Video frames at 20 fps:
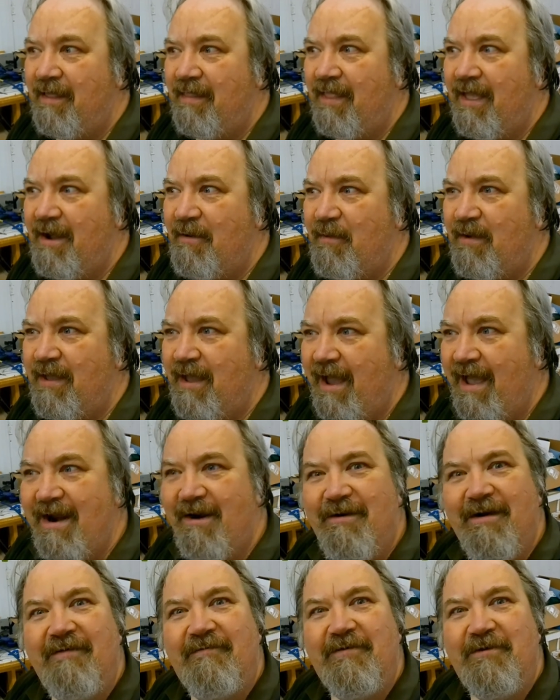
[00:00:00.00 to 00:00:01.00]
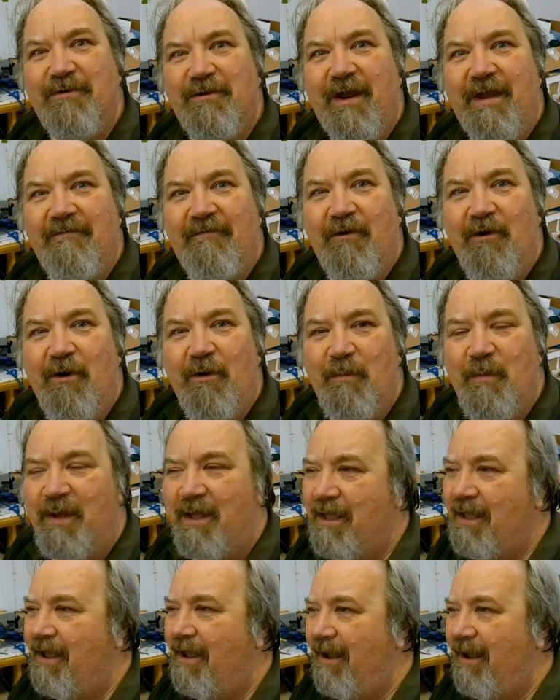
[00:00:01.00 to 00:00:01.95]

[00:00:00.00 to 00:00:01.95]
That way I don't have to drive home,